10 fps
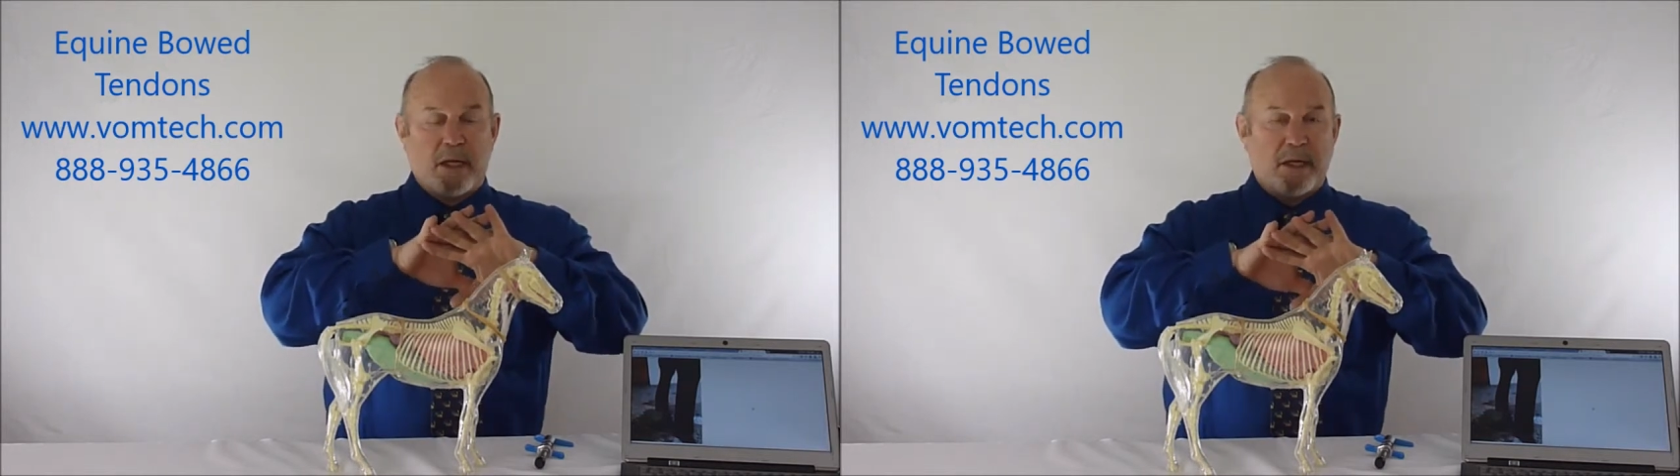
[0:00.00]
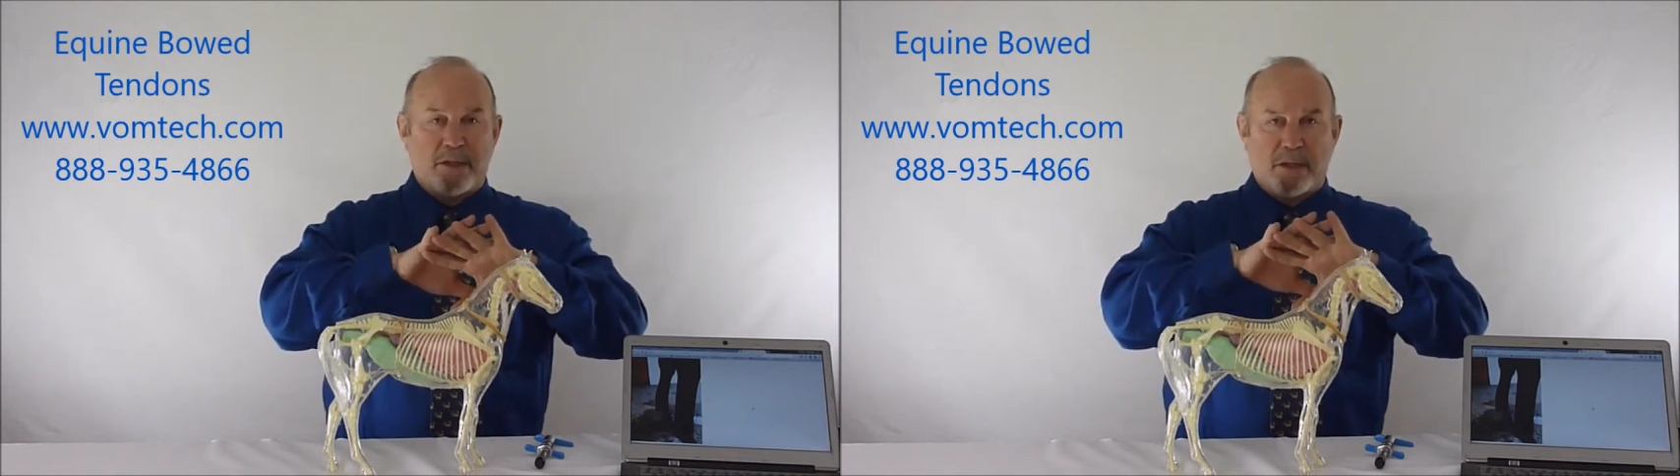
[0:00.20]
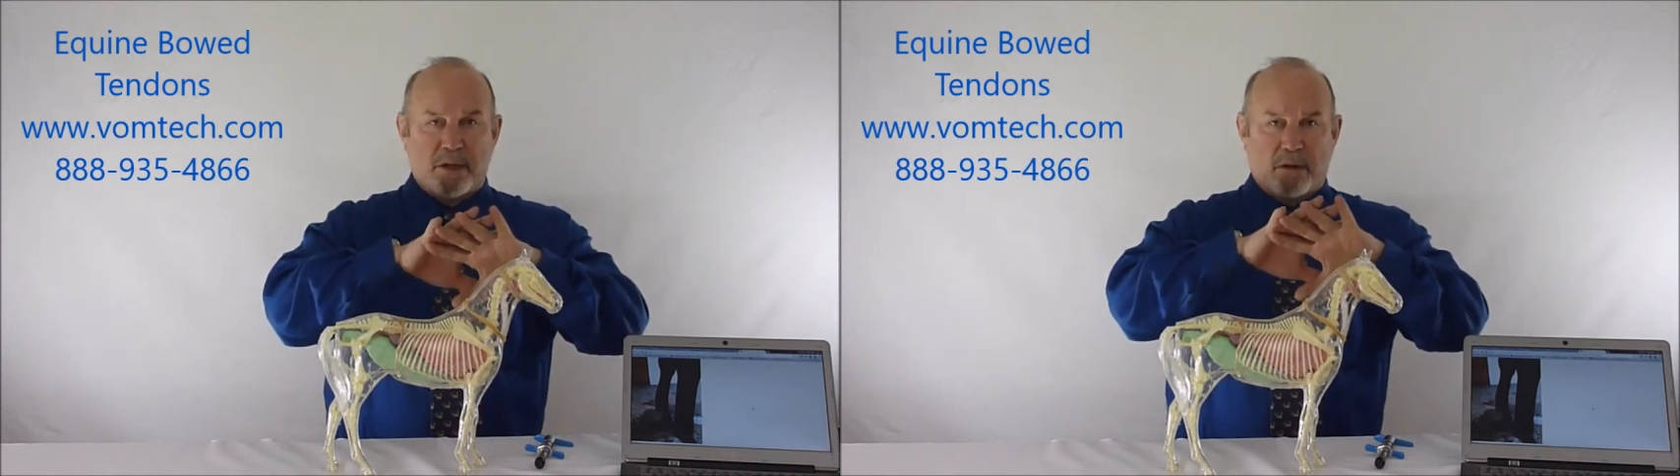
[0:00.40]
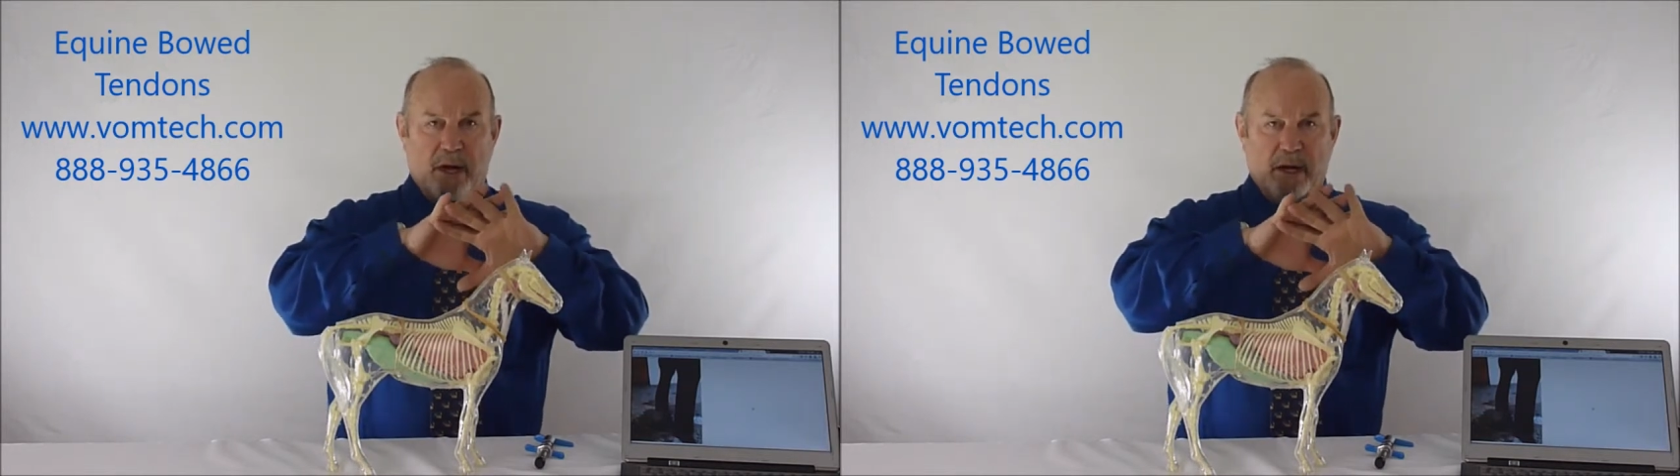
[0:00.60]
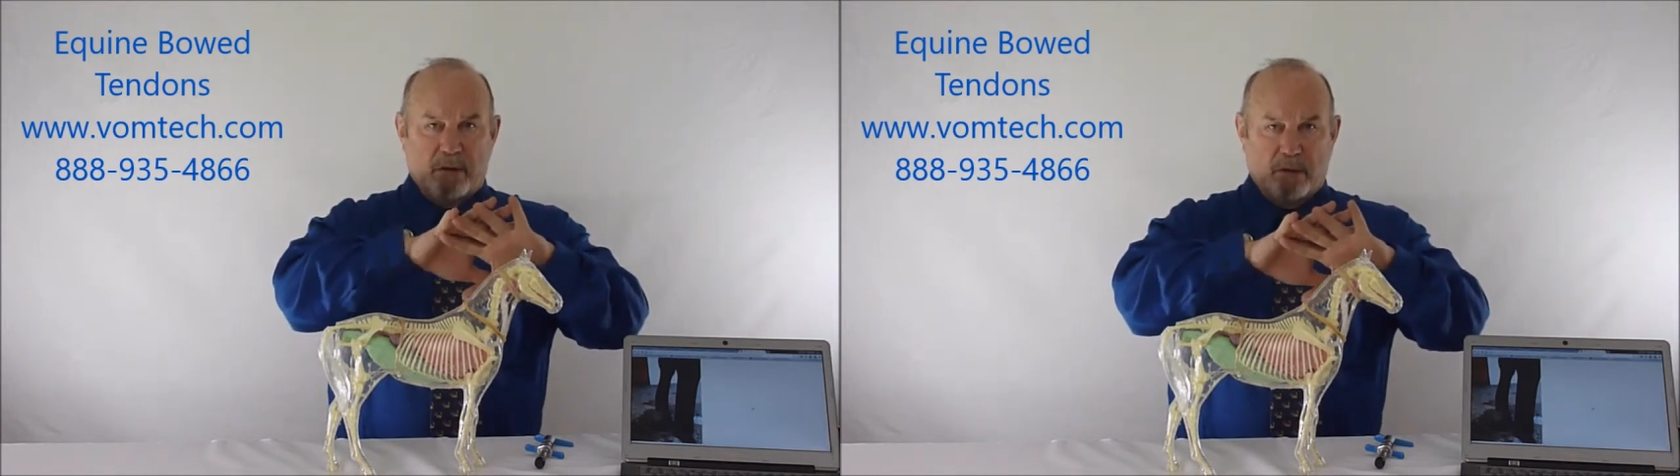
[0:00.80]

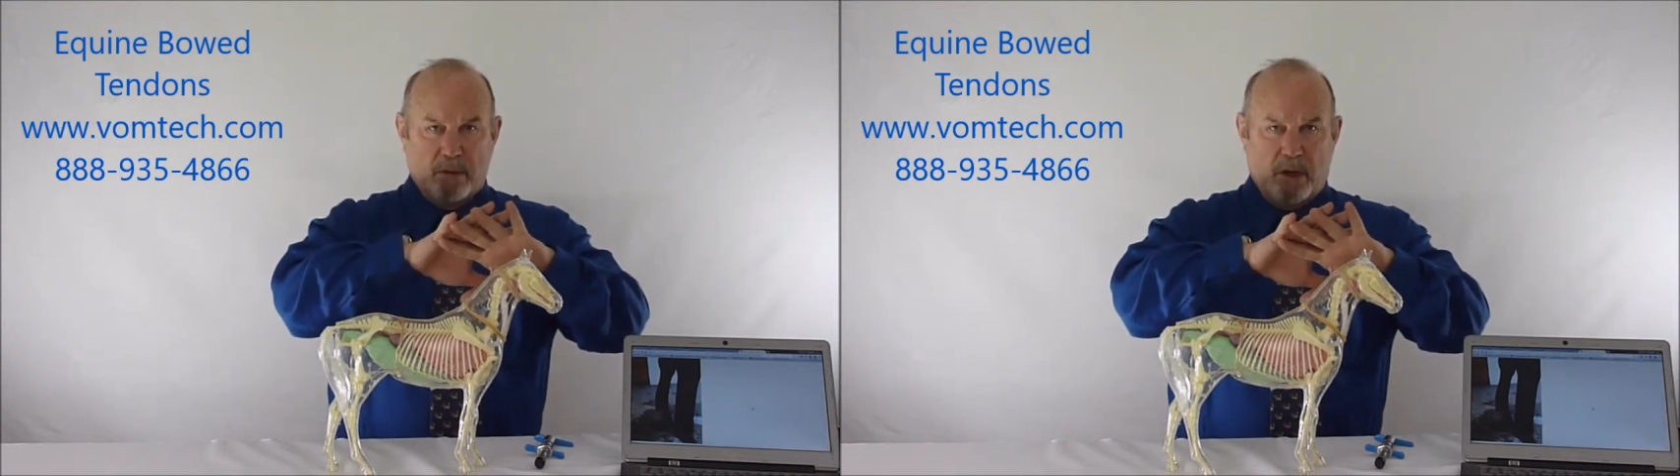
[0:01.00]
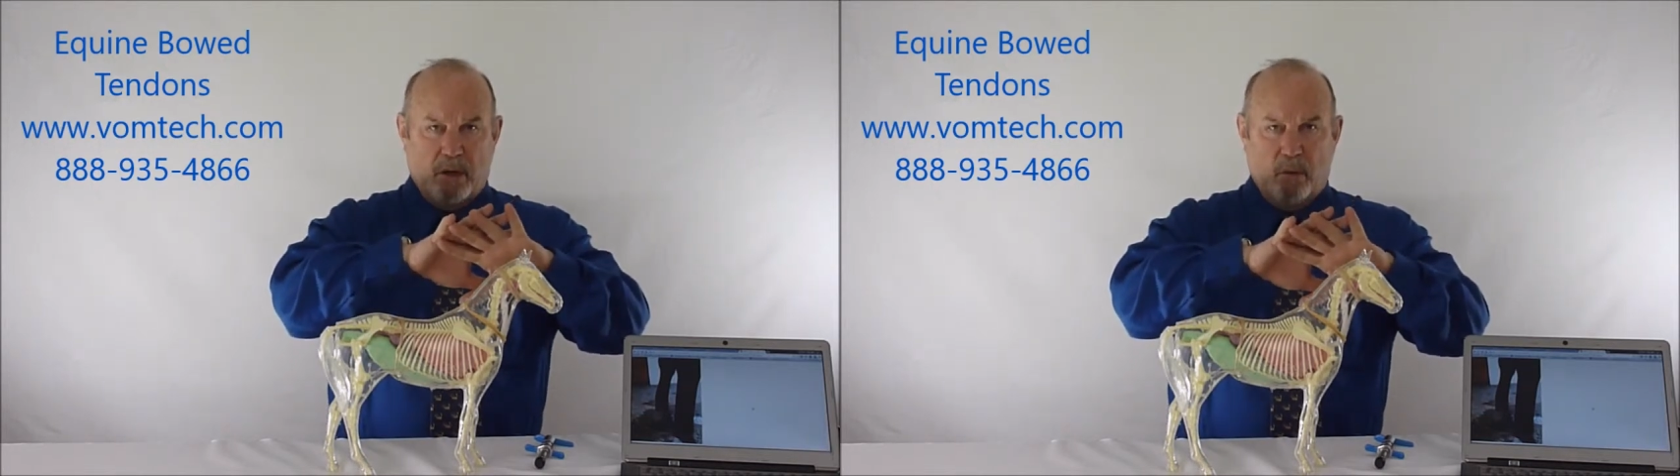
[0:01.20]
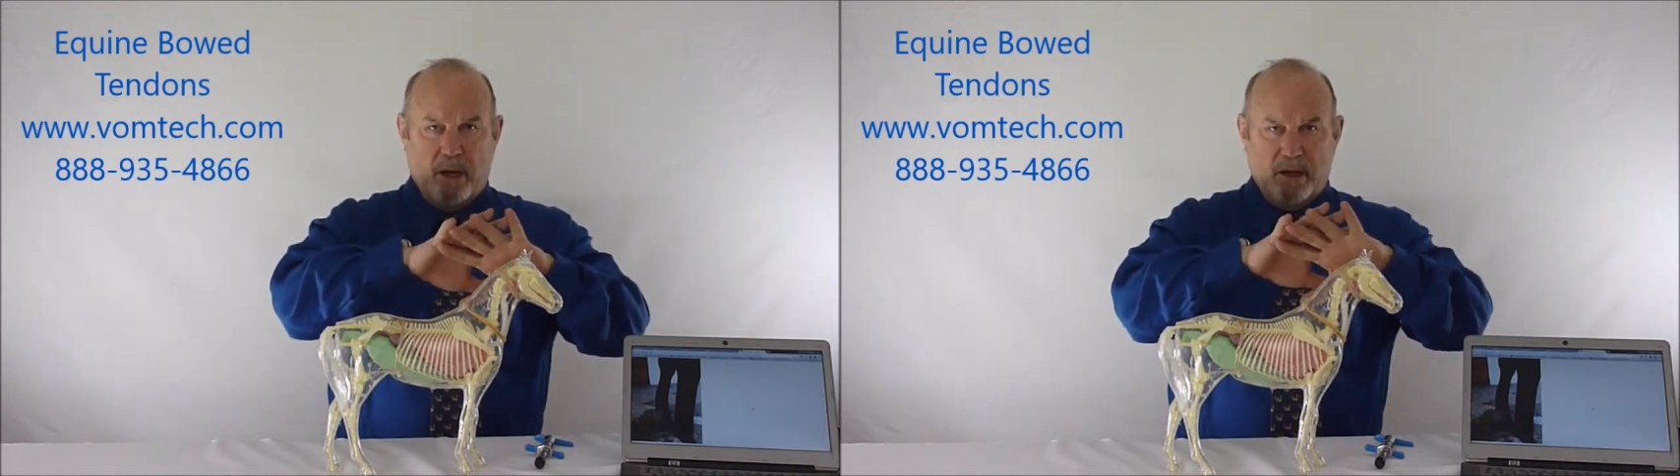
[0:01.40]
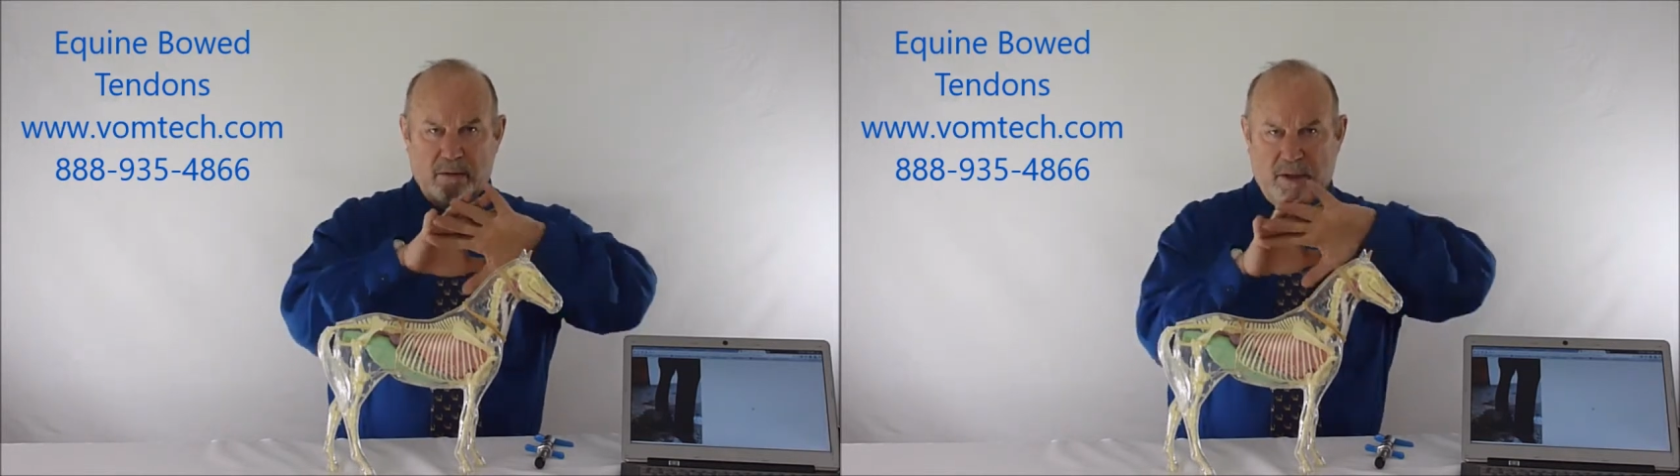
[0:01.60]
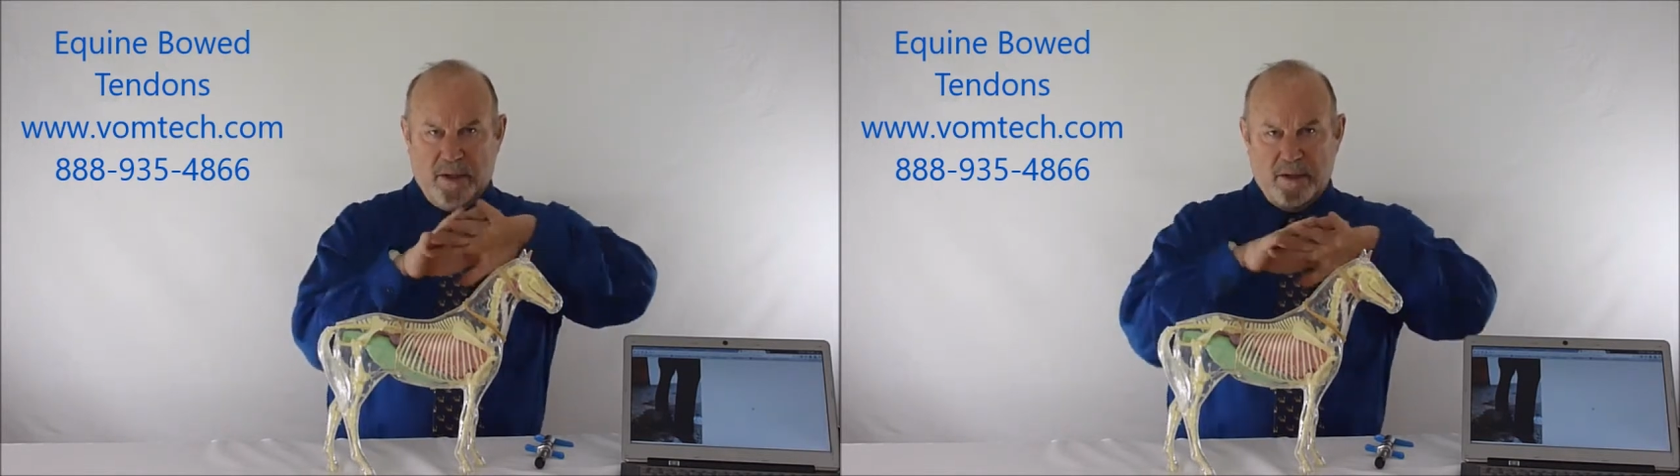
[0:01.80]
idiosyncratic uh,
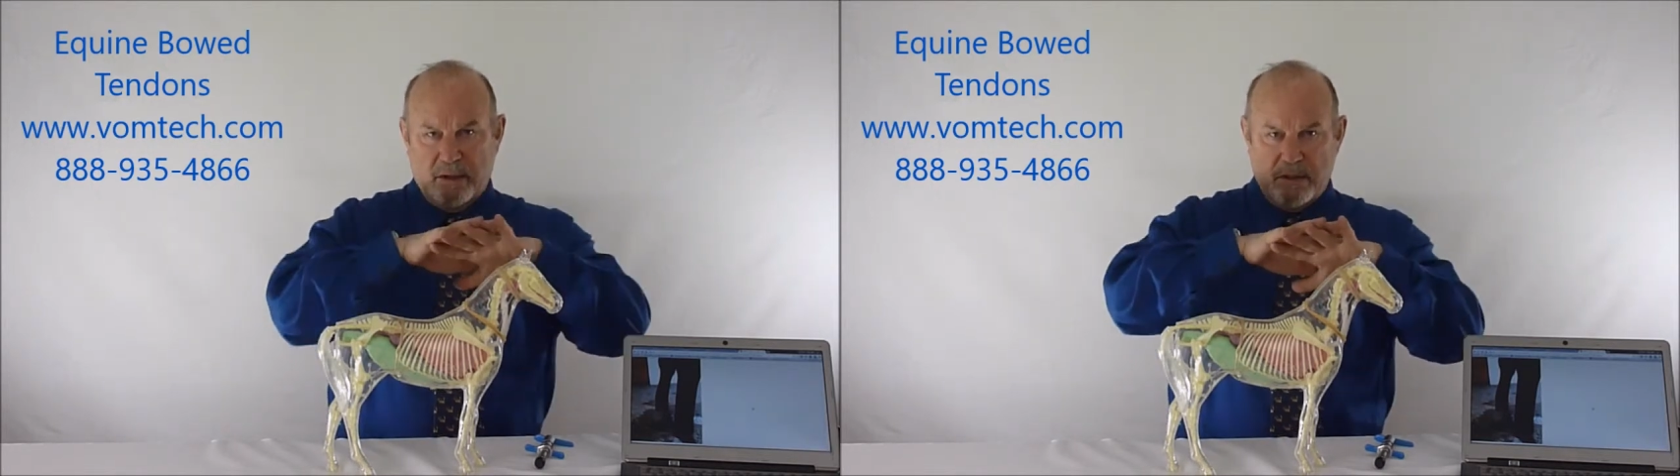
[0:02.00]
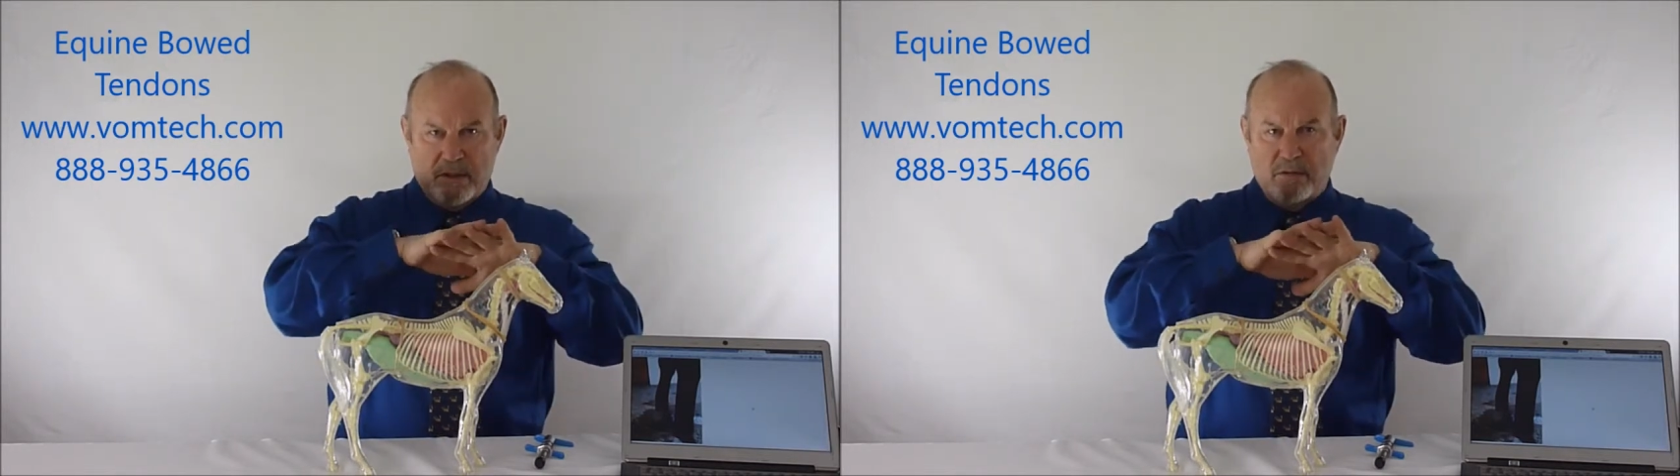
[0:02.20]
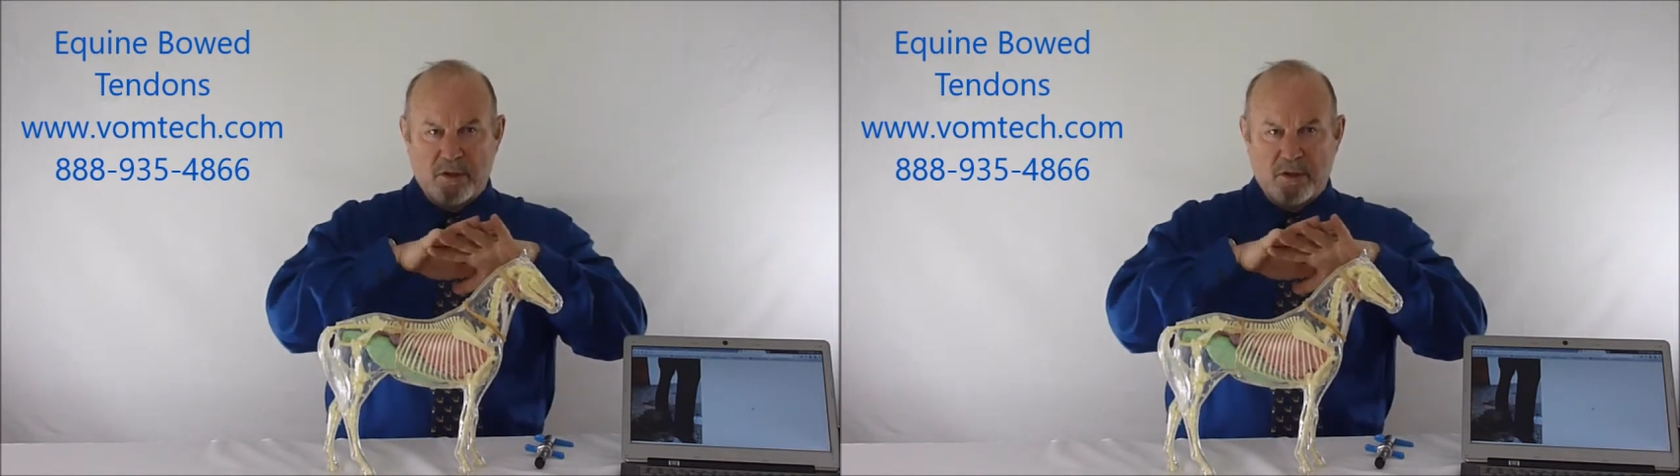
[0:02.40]
way like this.